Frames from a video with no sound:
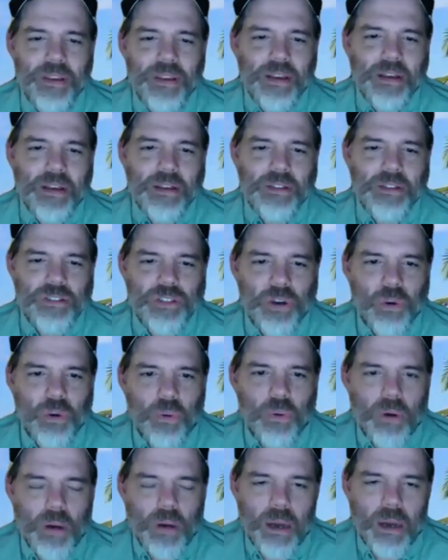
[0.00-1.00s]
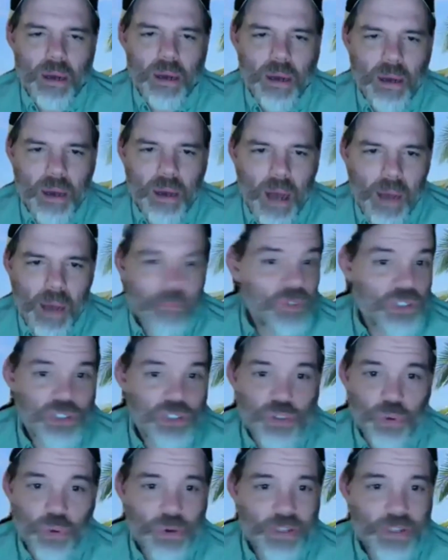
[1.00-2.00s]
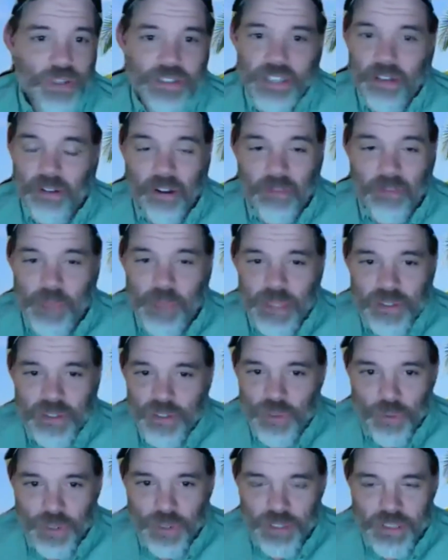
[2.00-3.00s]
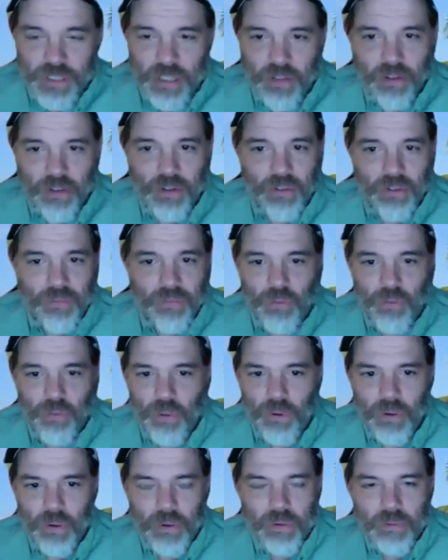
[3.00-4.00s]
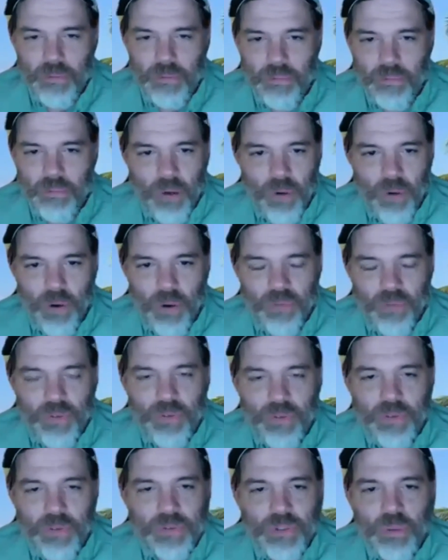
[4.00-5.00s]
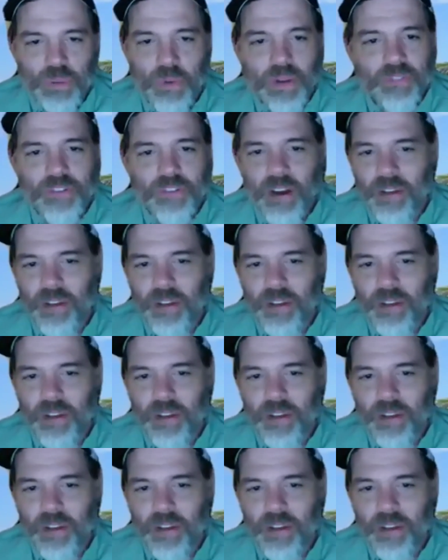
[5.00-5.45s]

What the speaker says: So I'm a storyteller. I've been a storyteller for over 25